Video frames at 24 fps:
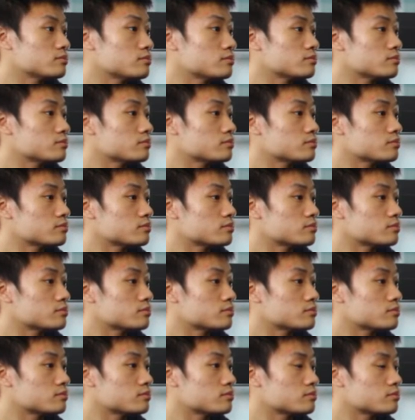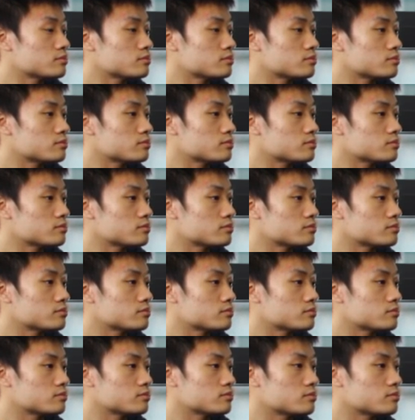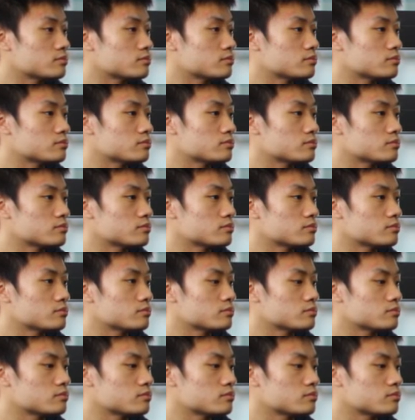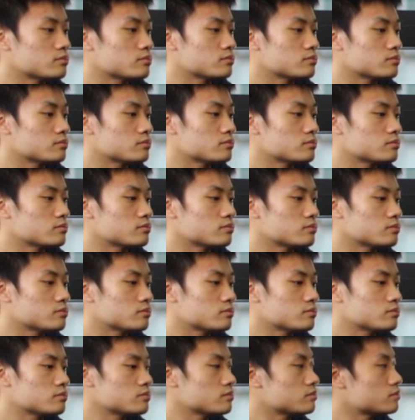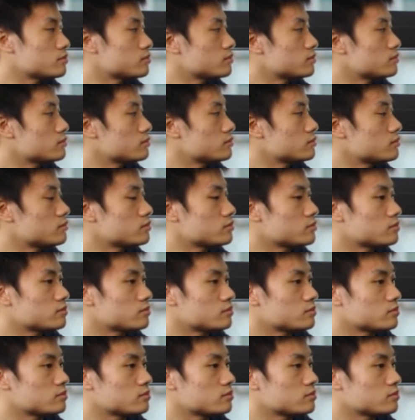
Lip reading: [no speech]